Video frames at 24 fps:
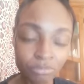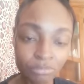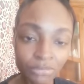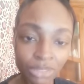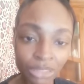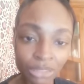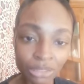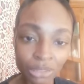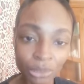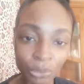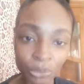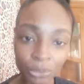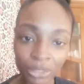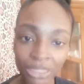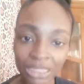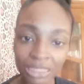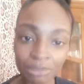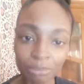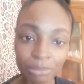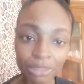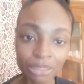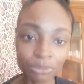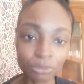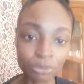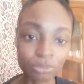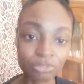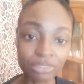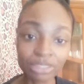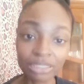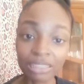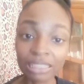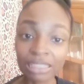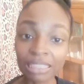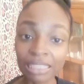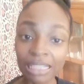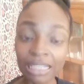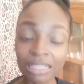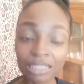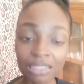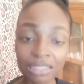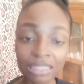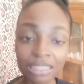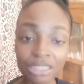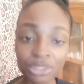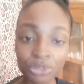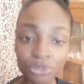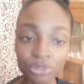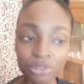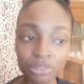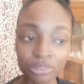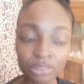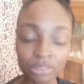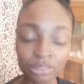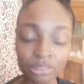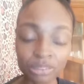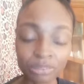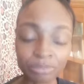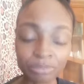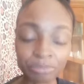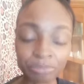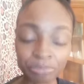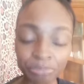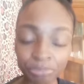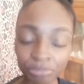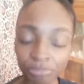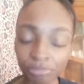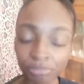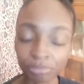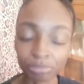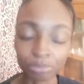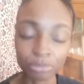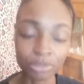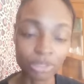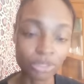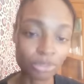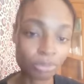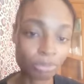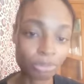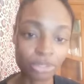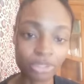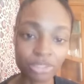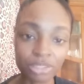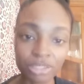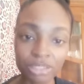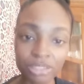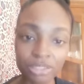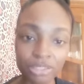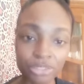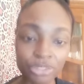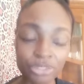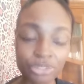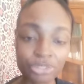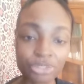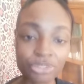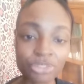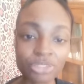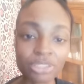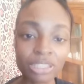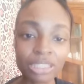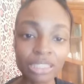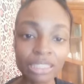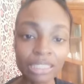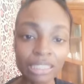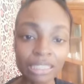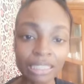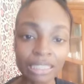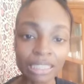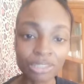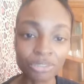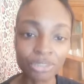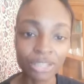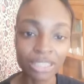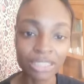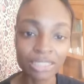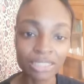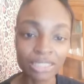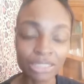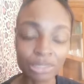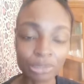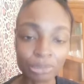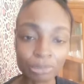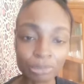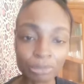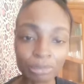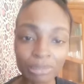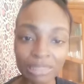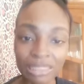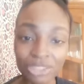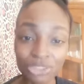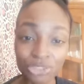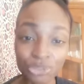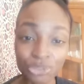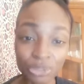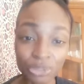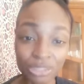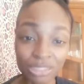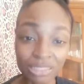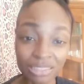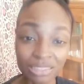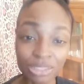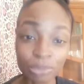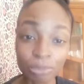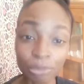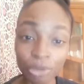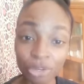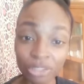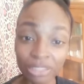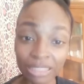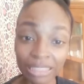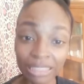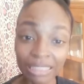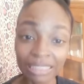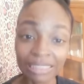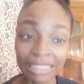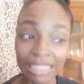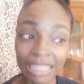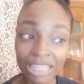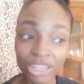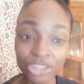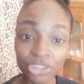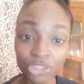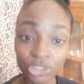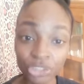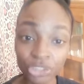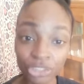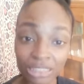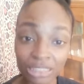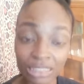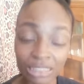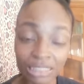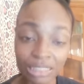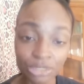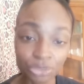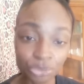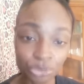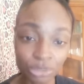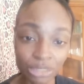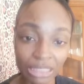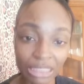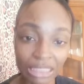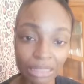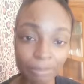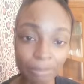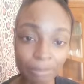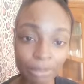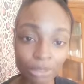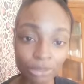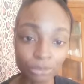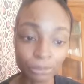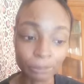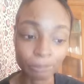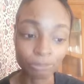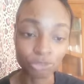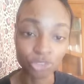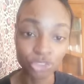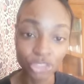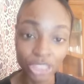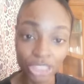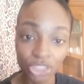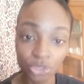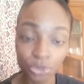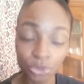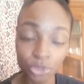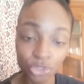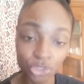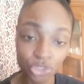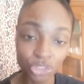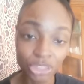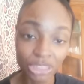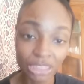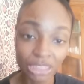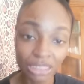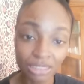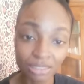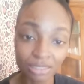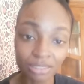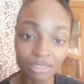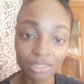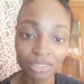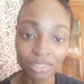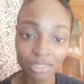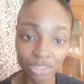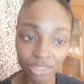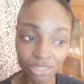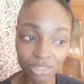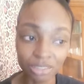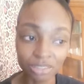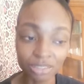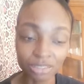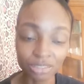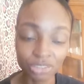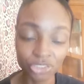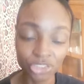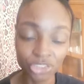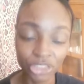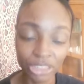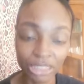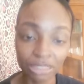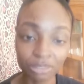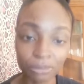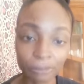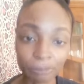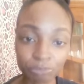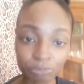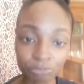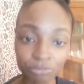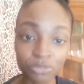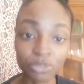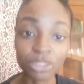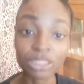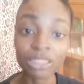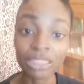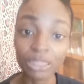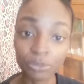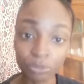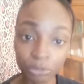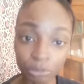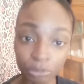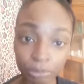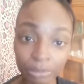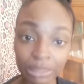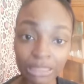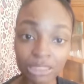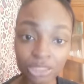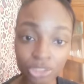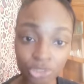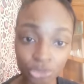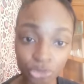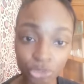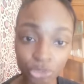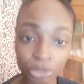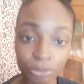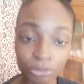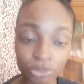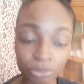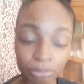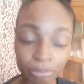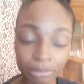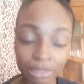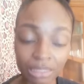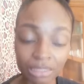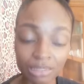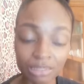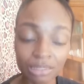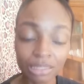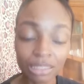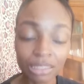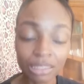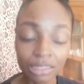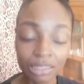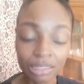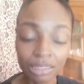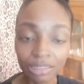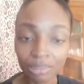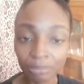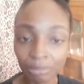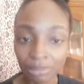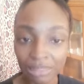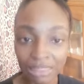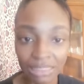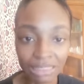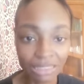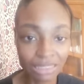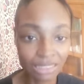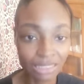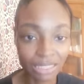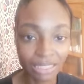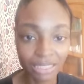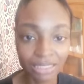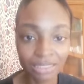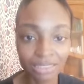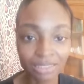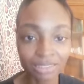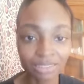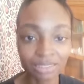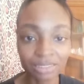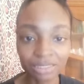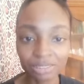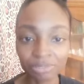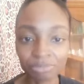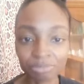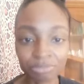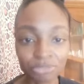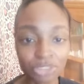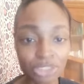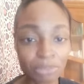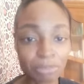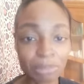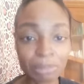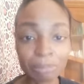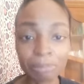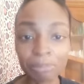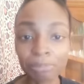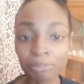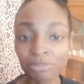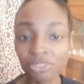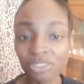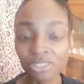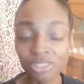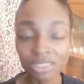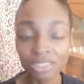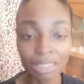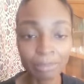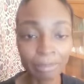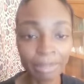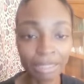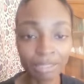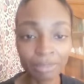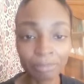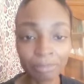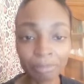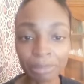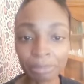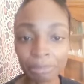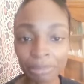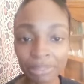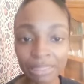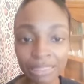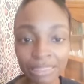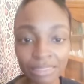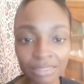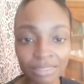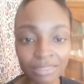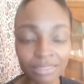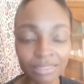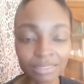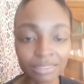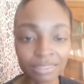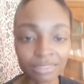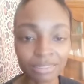the Lord has been revealing a lot of things to other brothers and sisters in Christ, so please join us tomorrow night, 9:30 Central Time, on Joshua Tree's channel. The link will be in the description box. Please, guys, just come out and be blessed.